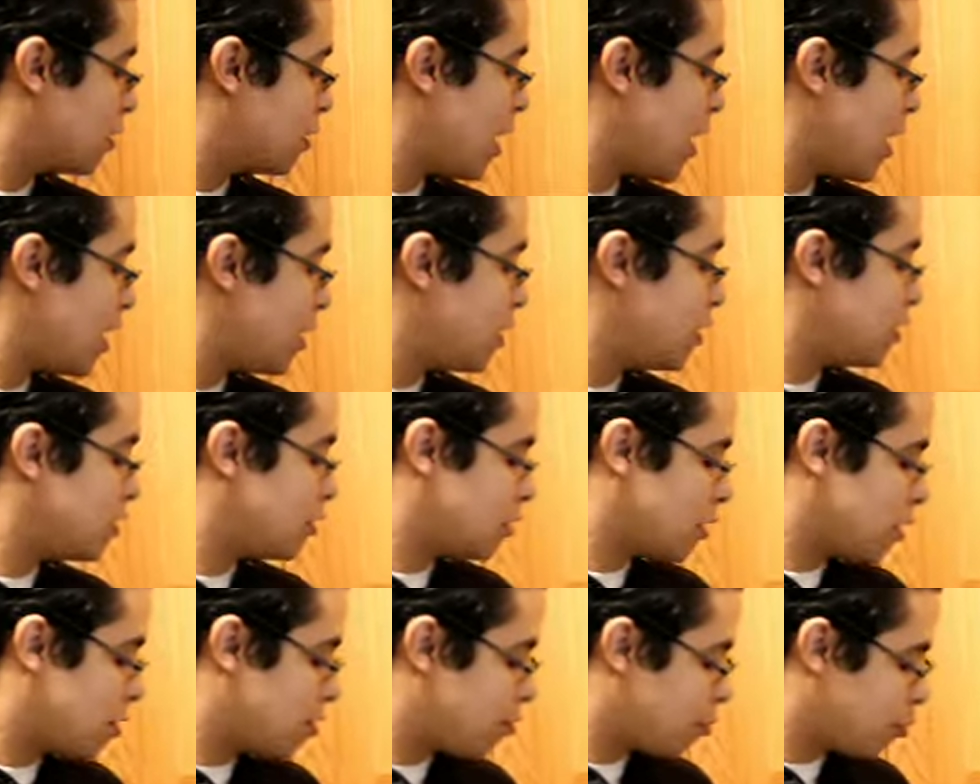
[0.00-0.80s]
That
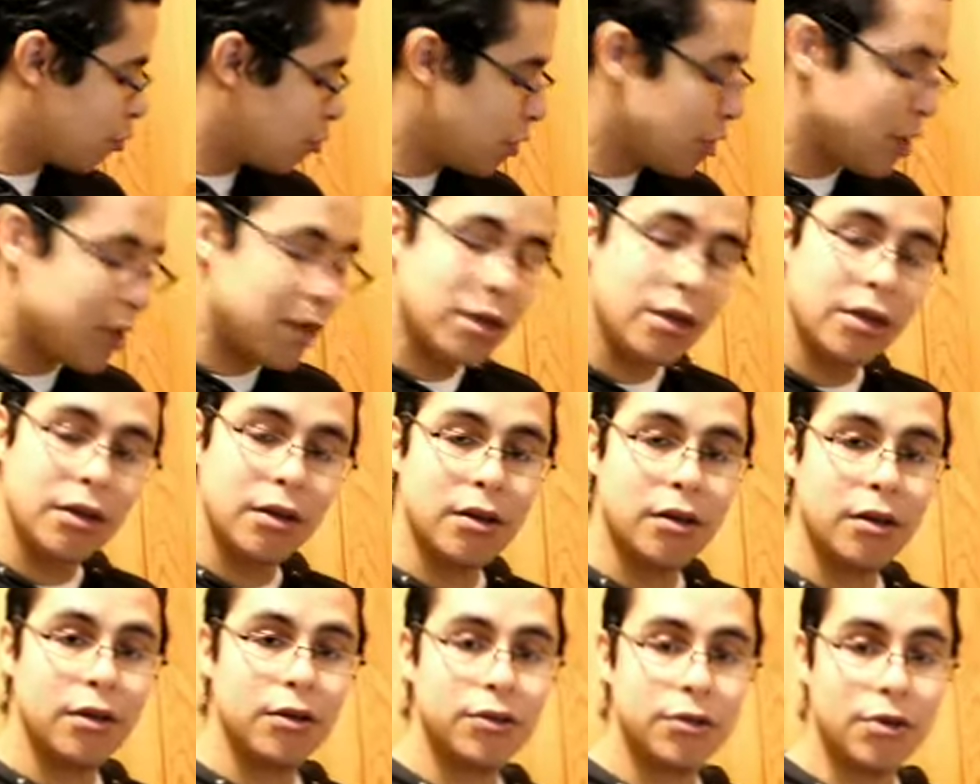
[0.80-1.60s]
is pretty
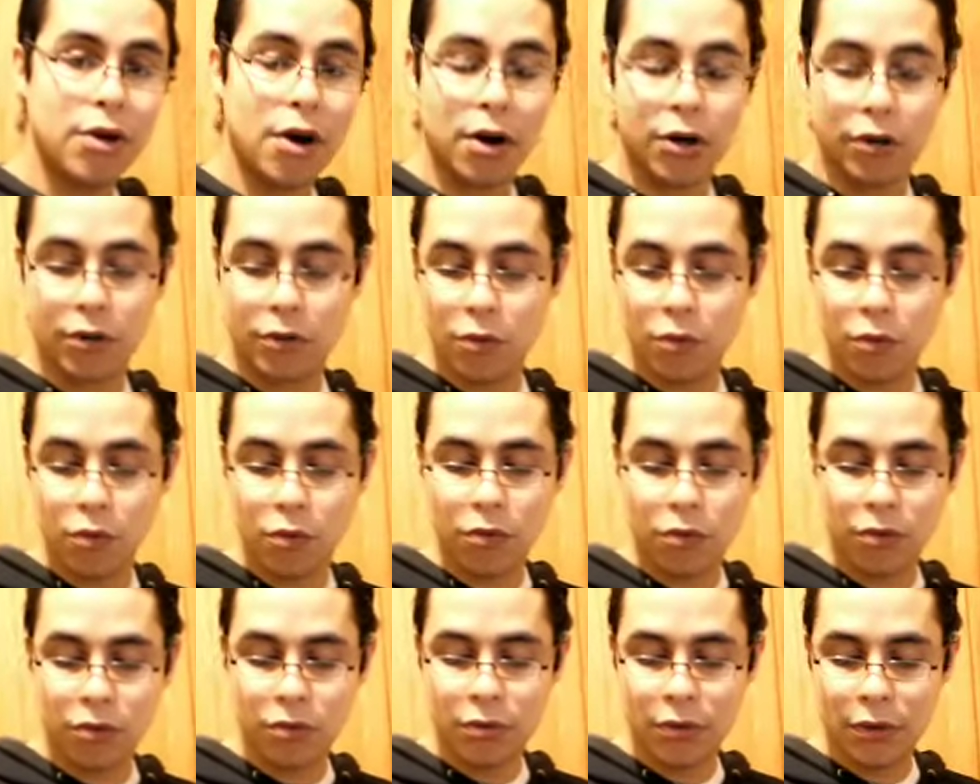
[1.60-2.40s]
darn
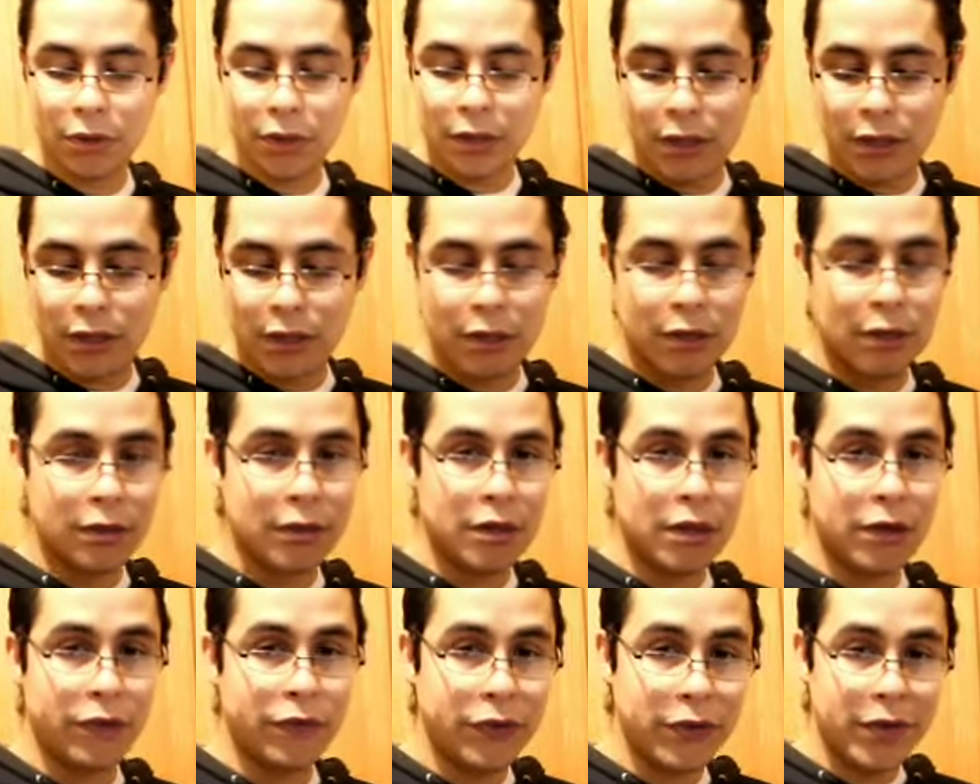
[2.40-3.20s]
cool.
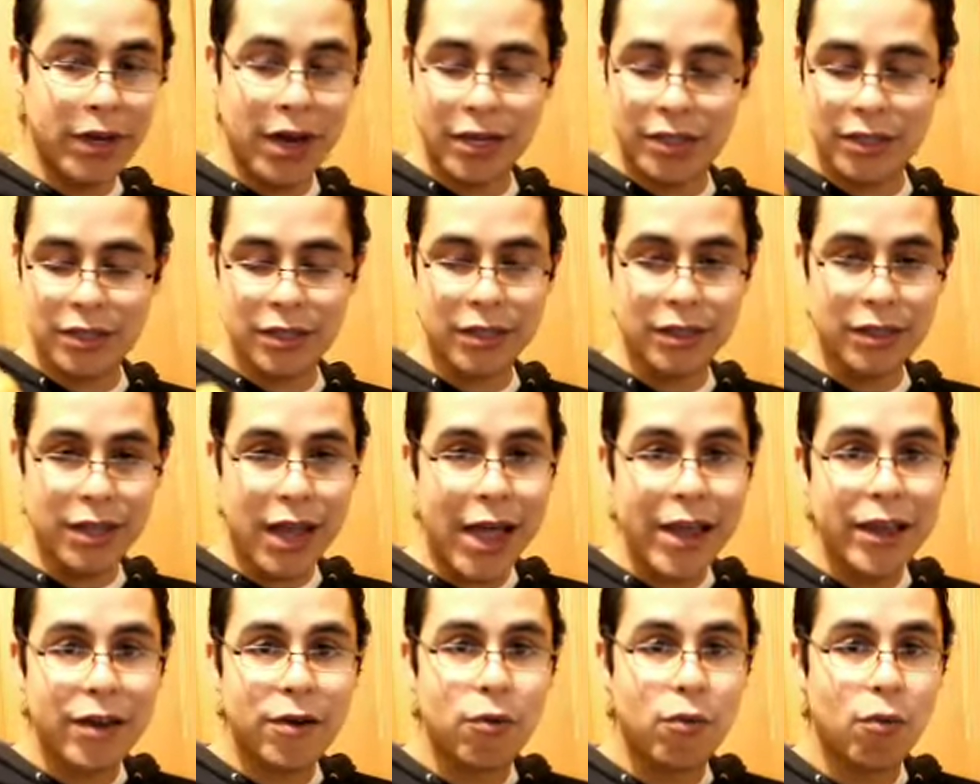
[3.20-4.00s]
And if you guys
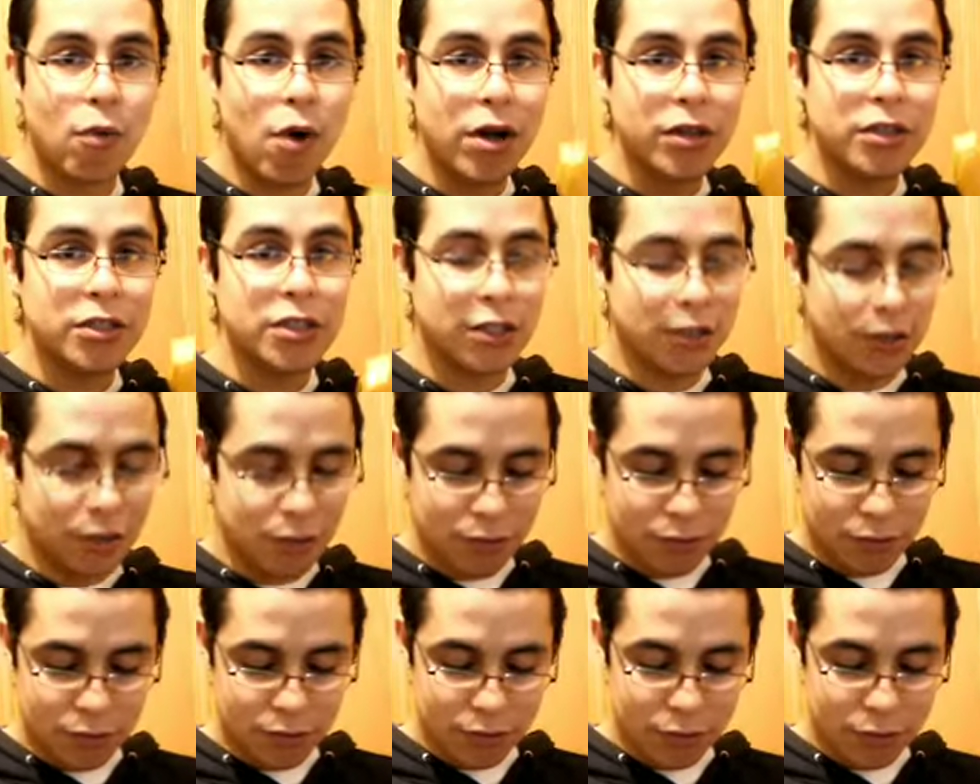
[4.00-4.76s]
like watching